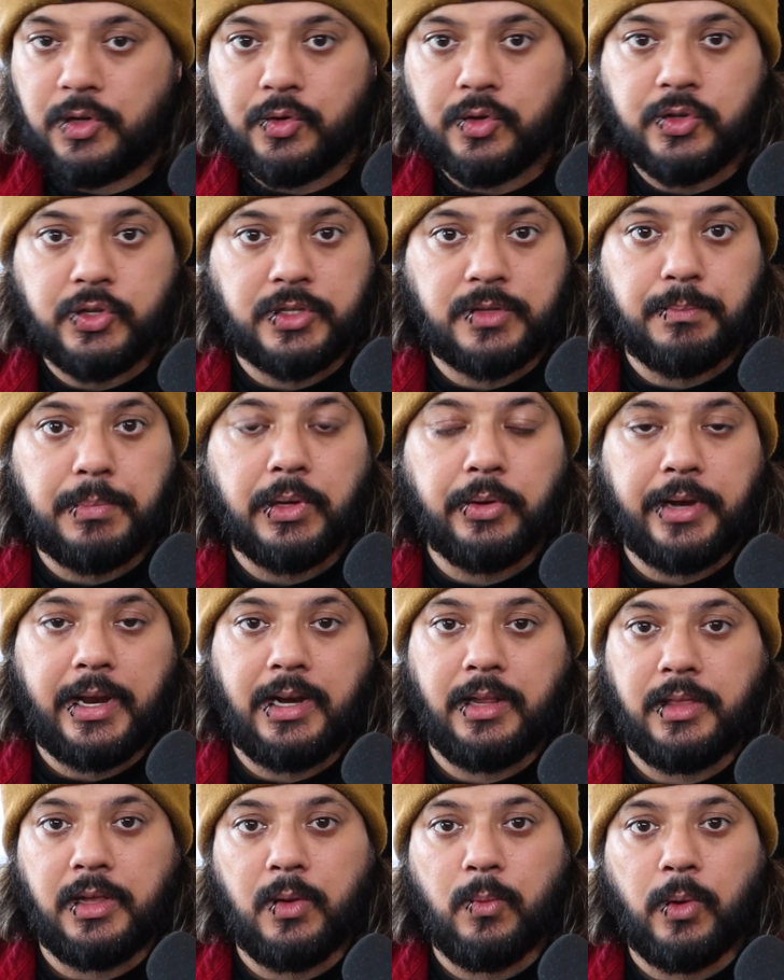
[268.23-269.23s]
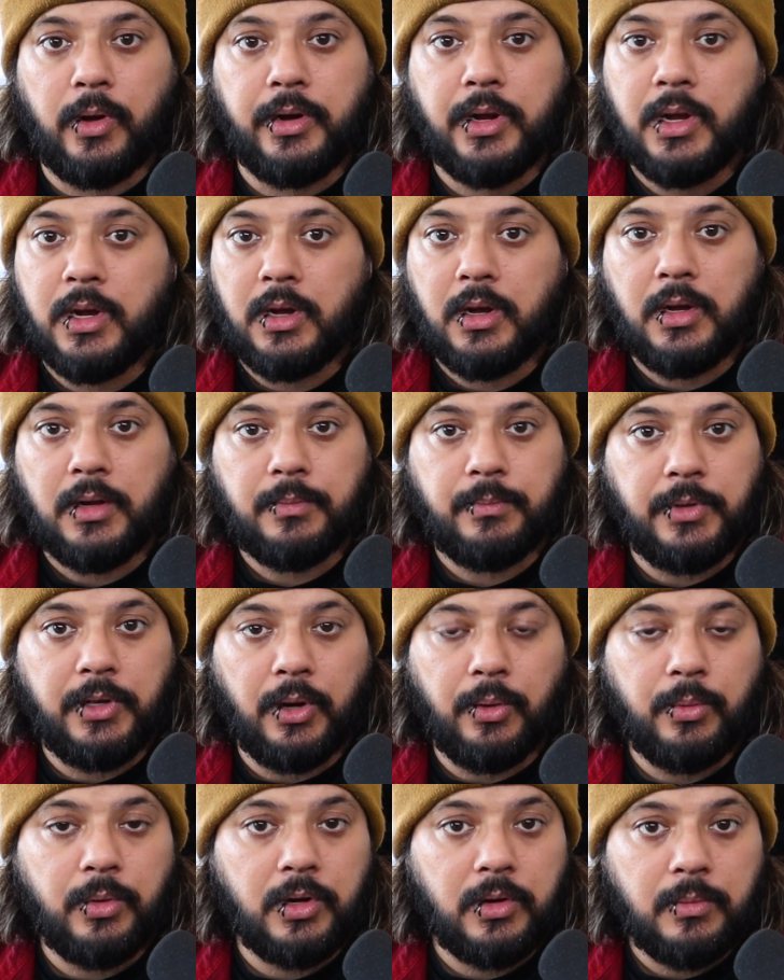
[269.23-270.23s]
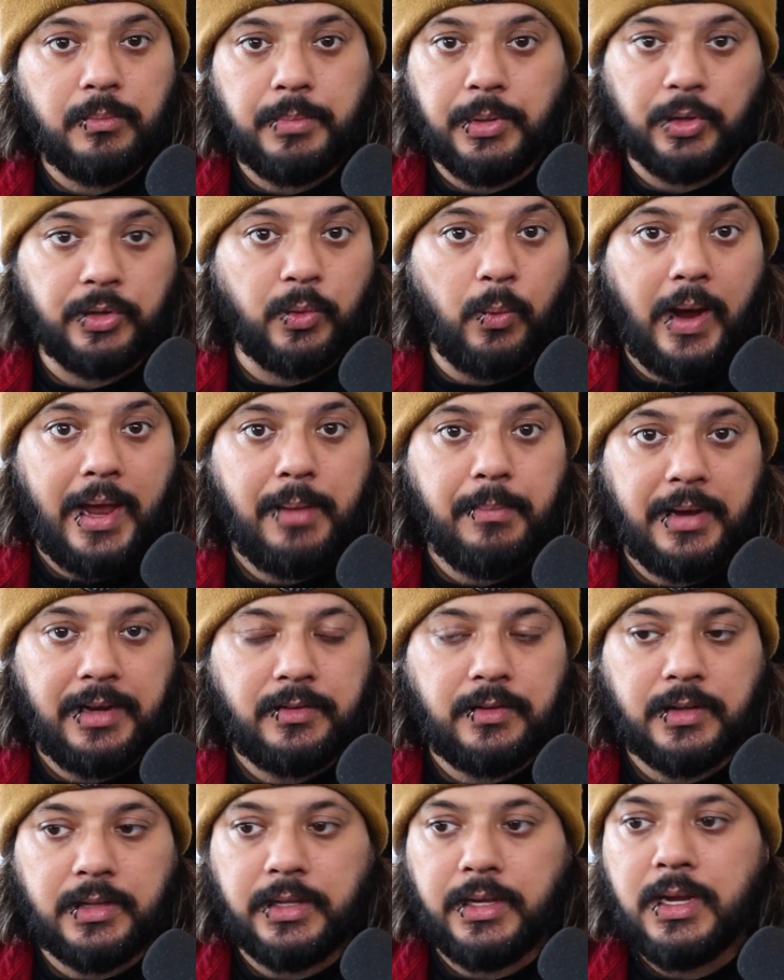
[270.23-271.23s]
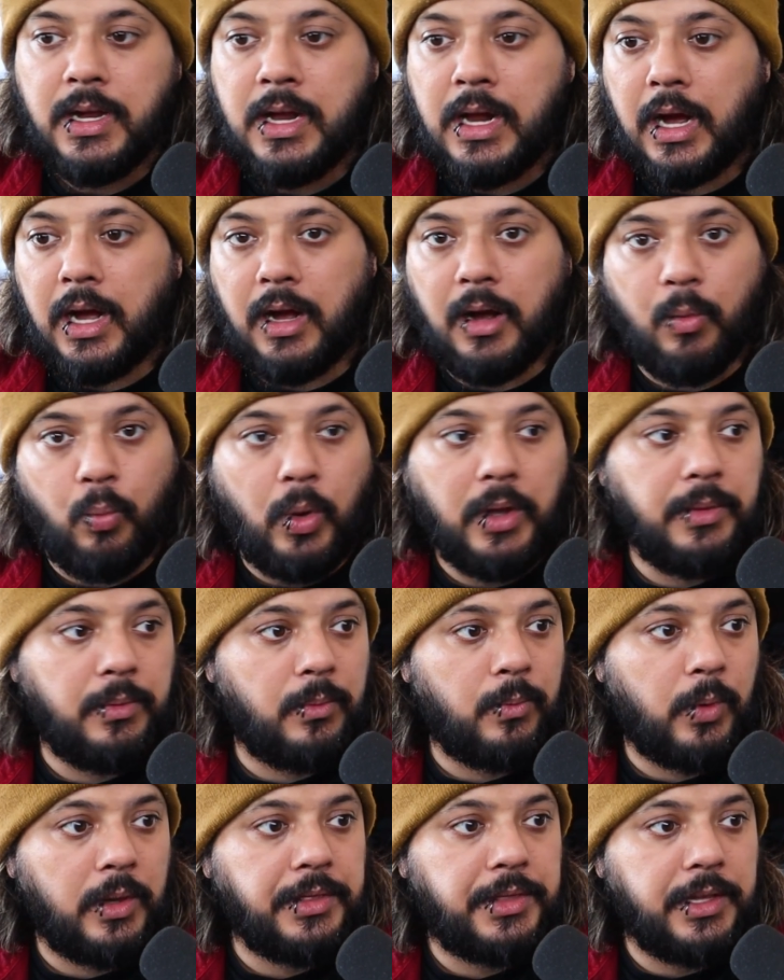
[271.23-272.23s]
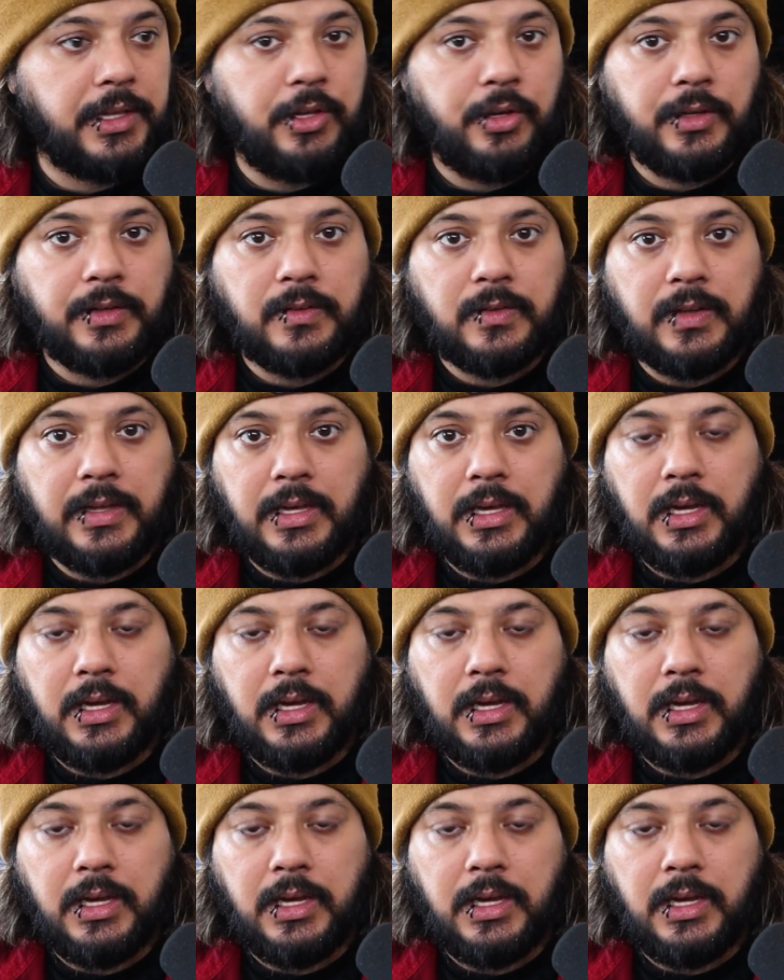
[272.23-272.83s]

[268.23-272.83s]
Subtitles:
you can just build anything you want. Build away, basically. One thing you can see